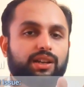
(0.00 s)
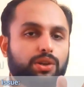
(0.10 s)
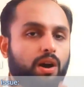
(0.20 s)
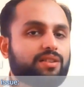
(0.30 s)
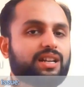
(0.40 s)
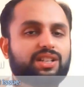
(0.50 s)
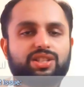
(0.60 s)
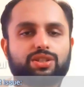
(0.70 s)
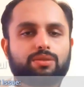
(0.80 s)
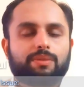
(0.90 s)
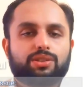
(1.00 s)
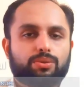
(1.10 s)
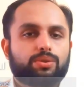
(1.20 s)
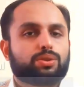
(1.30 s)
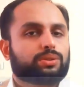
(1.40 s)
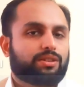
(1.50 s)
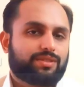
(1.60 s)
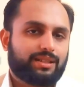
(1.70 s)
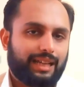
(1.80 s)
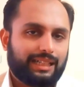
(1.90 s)
Non-Debt Instruments Rule
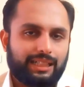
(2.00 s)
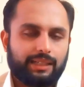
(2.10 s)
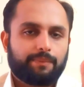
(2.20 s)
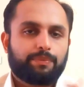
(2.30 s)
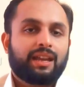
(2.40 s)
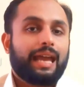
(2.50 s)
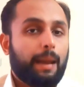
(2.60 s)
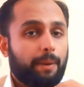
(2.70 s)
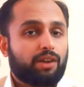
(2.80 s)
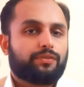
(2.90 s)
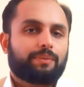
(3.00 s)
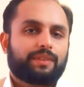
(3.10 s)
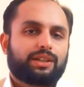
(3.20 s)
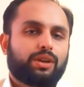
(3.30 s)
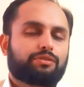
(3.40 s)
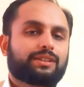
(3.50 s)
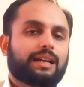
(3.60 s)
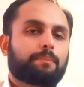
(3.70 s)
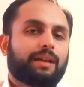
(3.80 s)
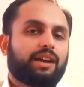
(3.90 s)
2019. Apart from that, you have to
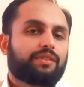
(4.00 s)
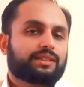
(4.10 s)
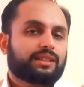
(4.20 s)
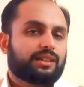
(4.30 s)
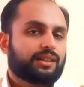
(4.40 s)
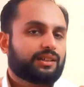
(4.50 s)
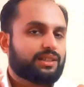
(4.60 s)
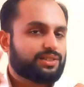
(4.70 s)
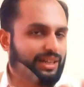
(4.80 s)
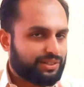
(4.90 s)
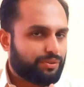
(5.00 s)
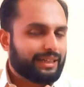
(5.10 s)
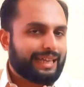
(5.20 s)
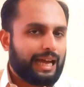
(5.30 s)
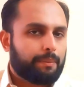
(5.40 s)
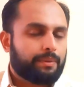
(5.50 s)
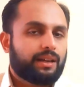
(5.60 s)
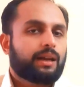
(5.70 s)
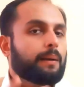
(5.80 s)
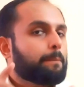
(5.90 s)
comply with sectoral cap,
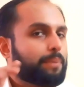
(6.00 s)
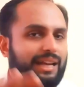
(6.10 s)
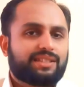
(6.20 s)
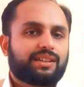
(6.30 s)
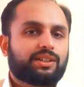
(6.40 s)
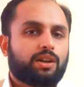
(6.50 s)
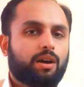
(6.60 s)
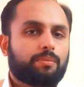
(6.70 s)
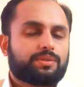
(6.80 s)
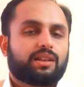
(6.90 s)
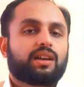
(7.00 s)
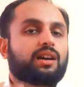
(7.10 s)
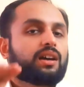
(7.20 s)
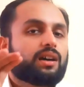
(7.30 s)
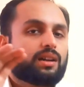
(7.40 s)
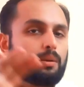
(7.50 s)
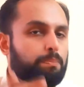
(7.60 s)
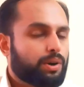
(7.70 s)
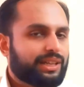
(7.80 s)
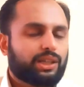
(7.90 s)
pricing norms,
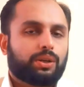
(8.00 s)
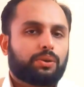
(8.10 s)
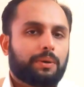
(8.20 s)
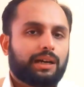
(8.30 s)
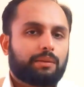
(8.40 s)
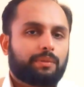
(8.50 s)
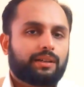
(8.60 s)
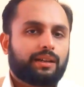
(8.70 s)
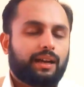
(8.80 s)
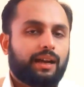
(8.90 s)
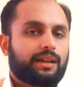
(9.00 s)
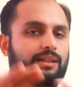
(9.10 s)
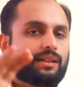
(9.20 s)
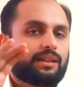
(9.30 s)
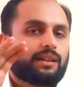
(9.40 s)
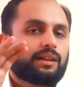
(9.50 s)
reporting requirement, and